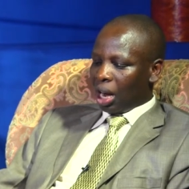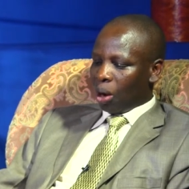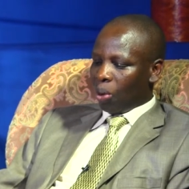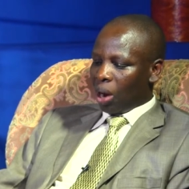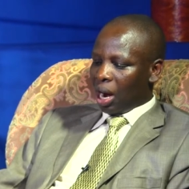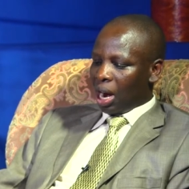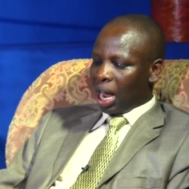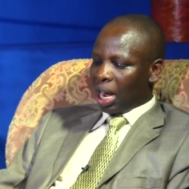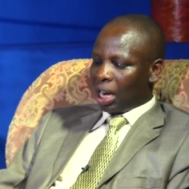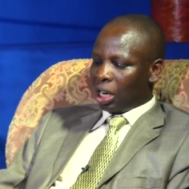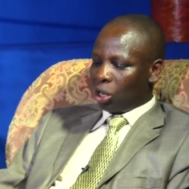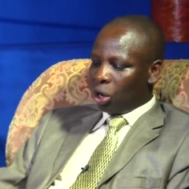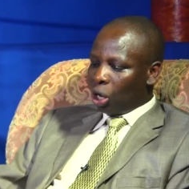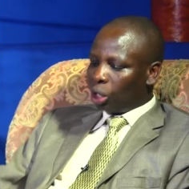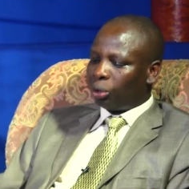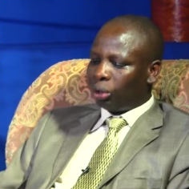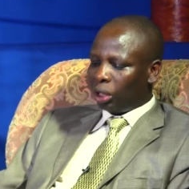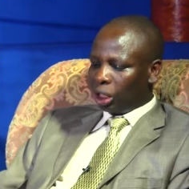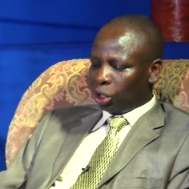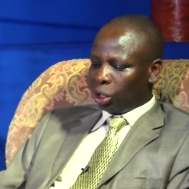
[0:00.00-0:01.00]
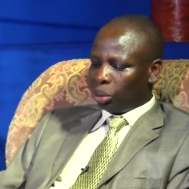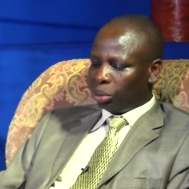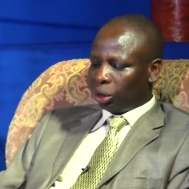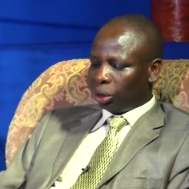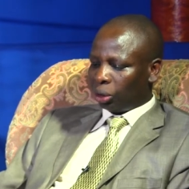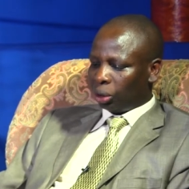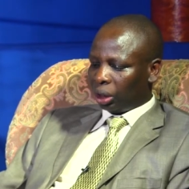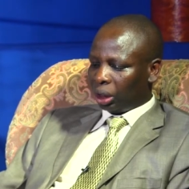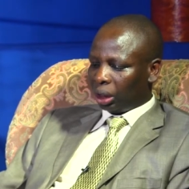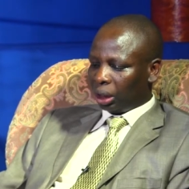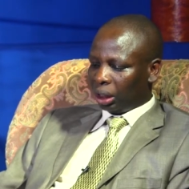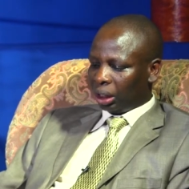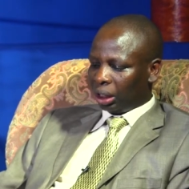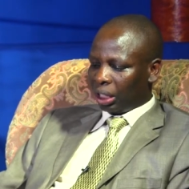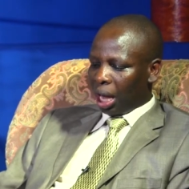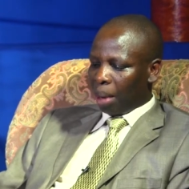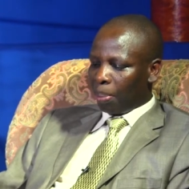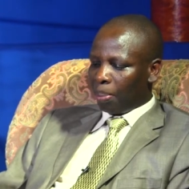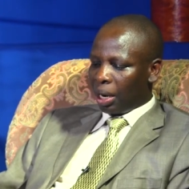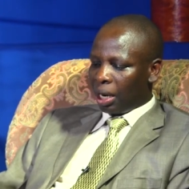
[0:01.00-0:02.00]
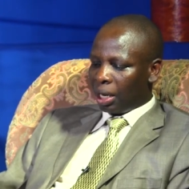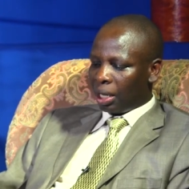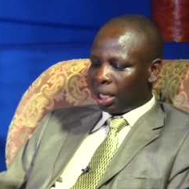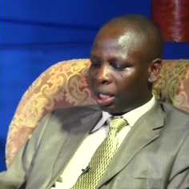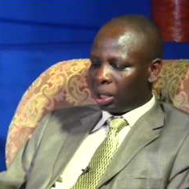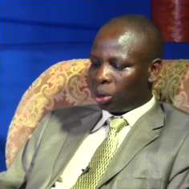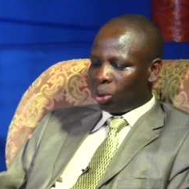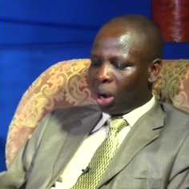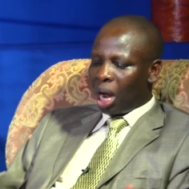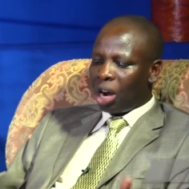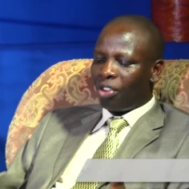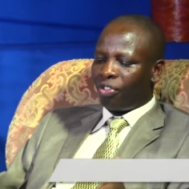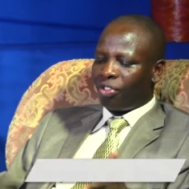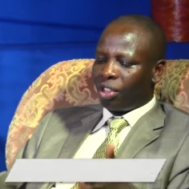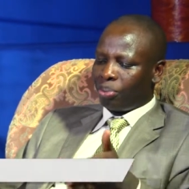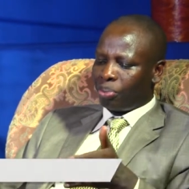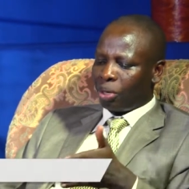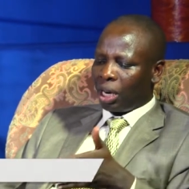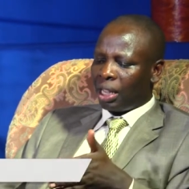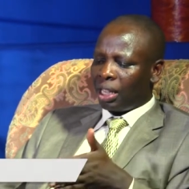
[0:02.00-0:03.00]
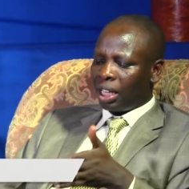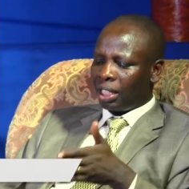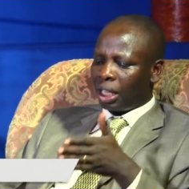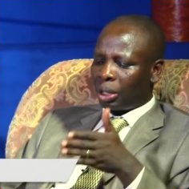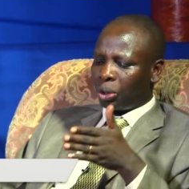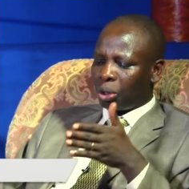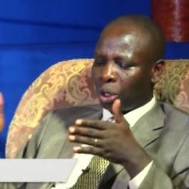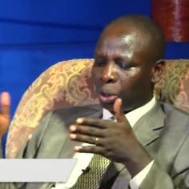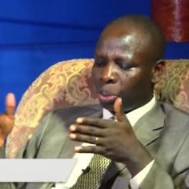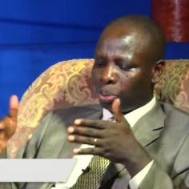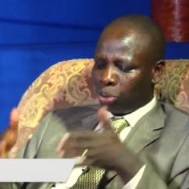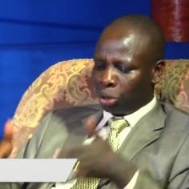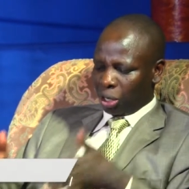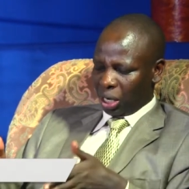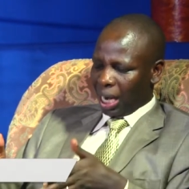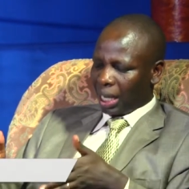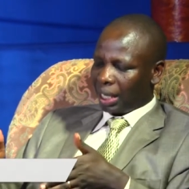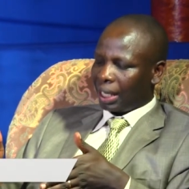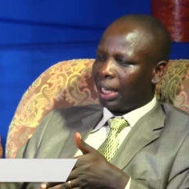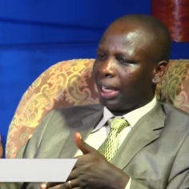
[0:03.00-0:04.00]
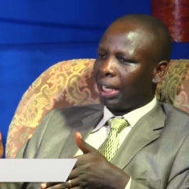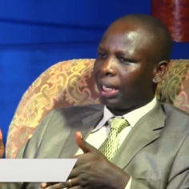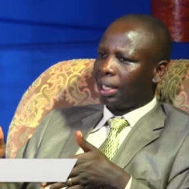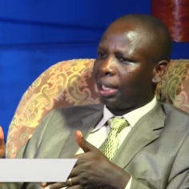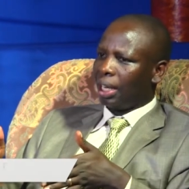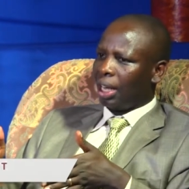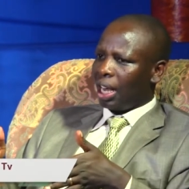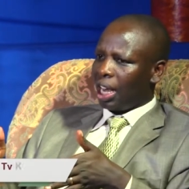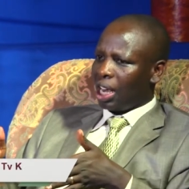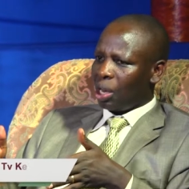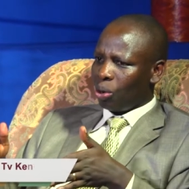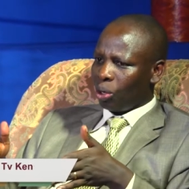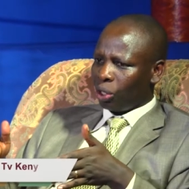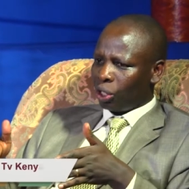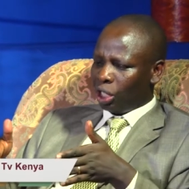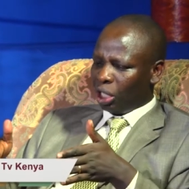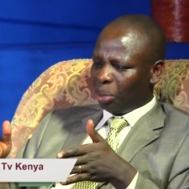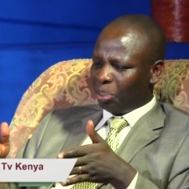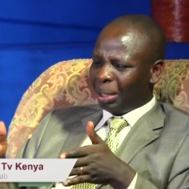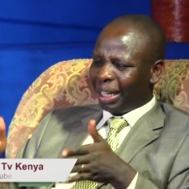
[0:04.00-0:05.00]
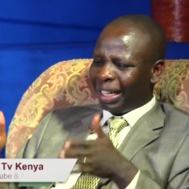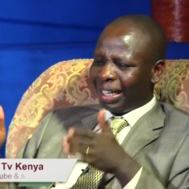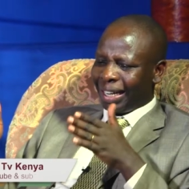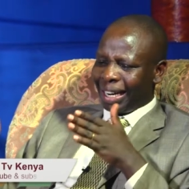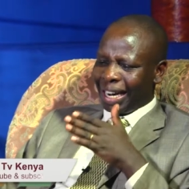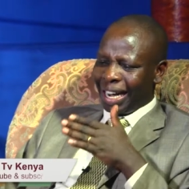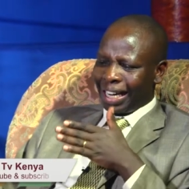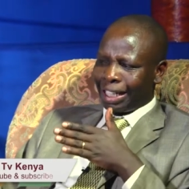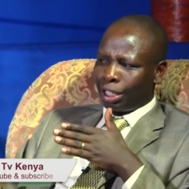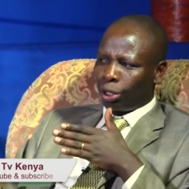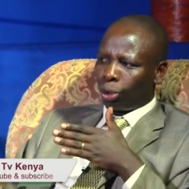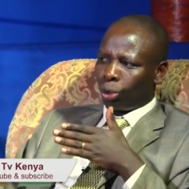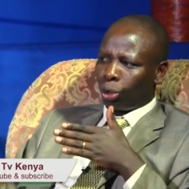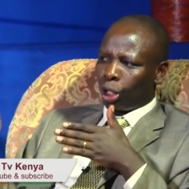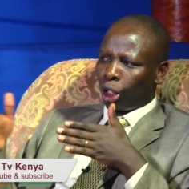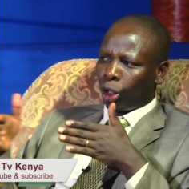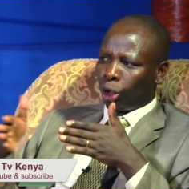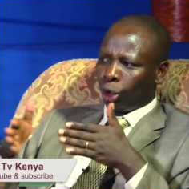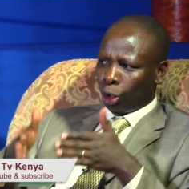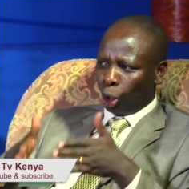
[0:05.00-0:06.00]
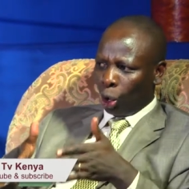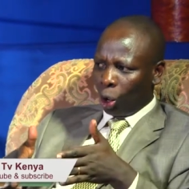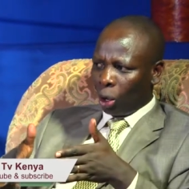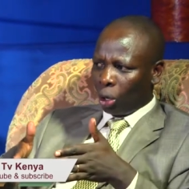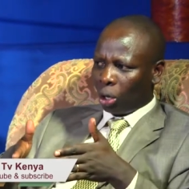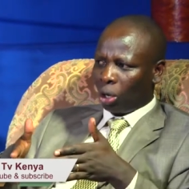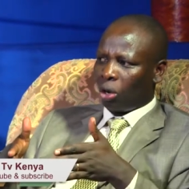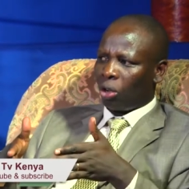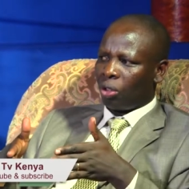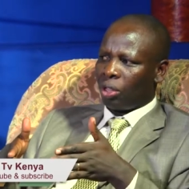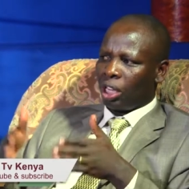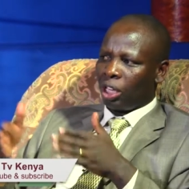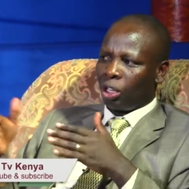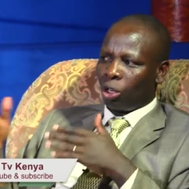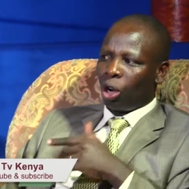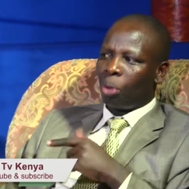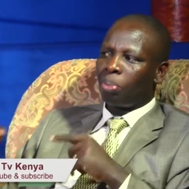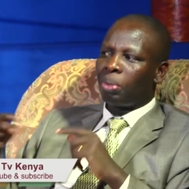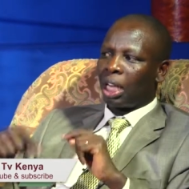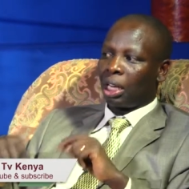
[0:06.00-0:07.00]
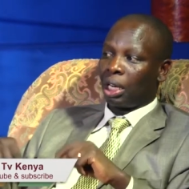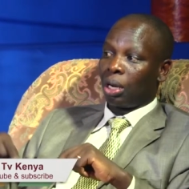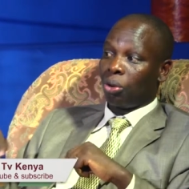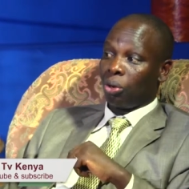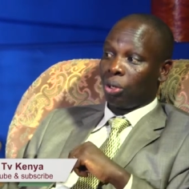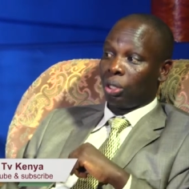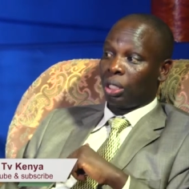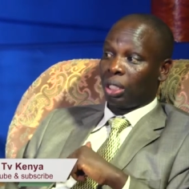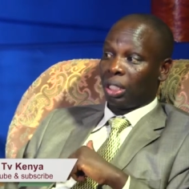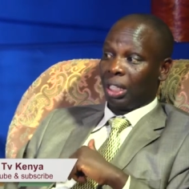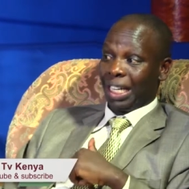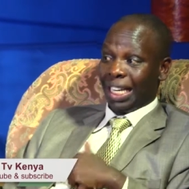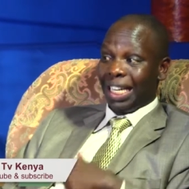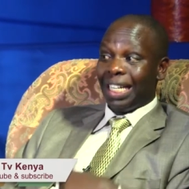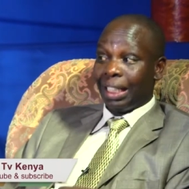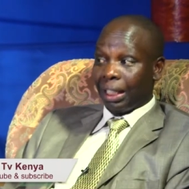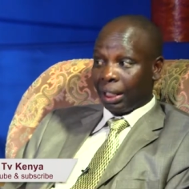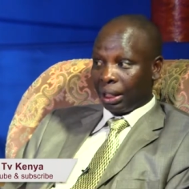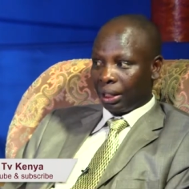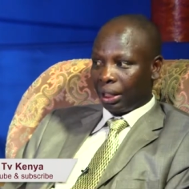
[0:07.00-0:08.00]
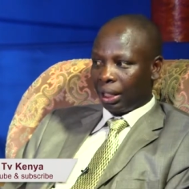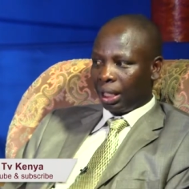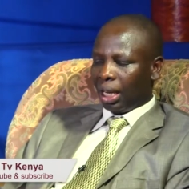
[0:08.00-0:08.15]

When I got to the dormitory, it happened that one of the brothers that was born again, he was sleeping next to the door, on the dorm that I was in.